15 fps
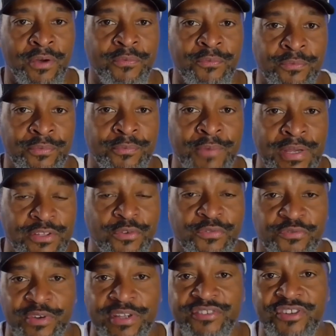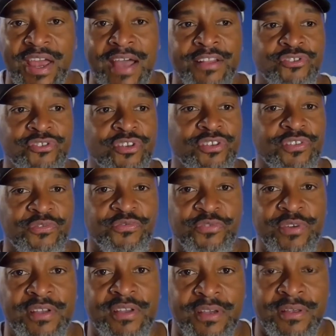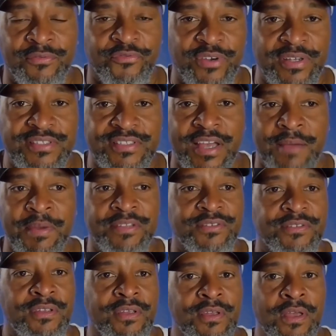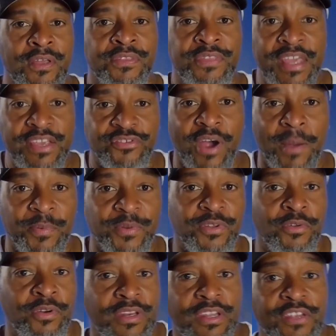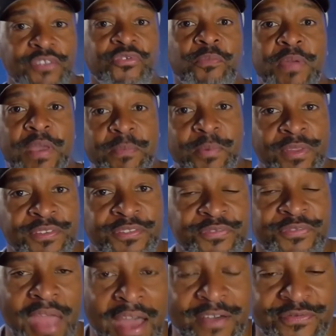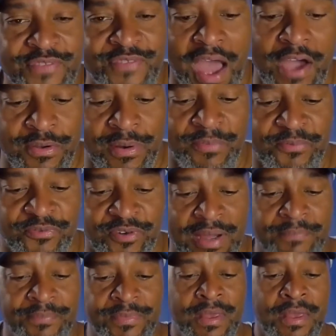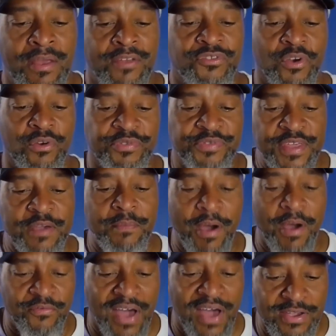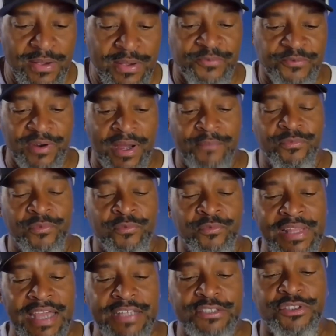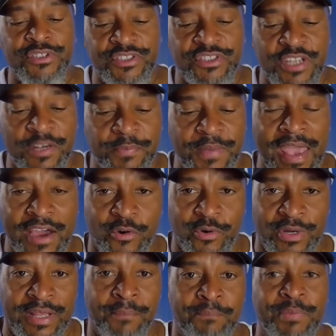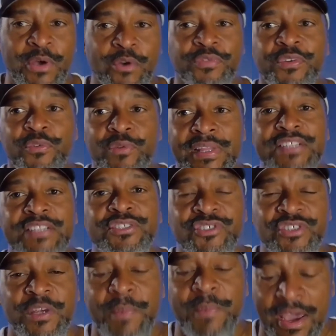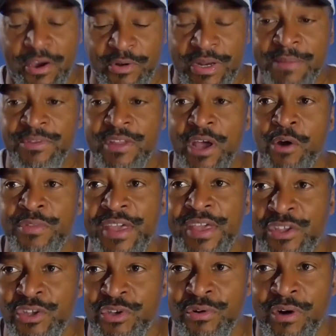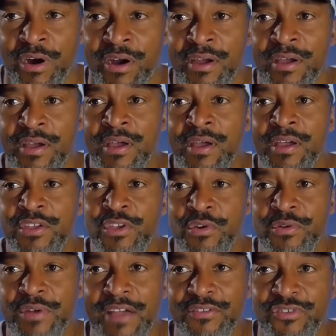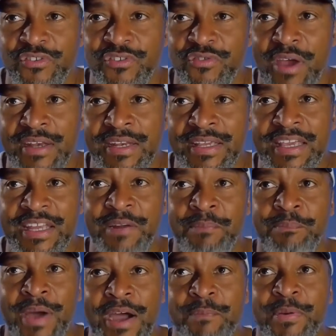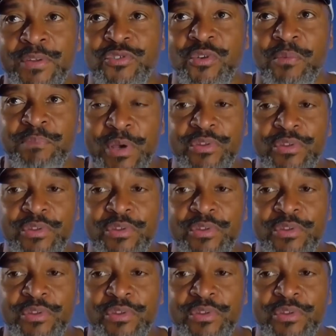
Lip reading: we do free challenges and free summits. These are opportunities for people to have value up front. So think about value up front. Relationship equity. Build the relationship equity. Know that you're not just trying to get a buck, but you're building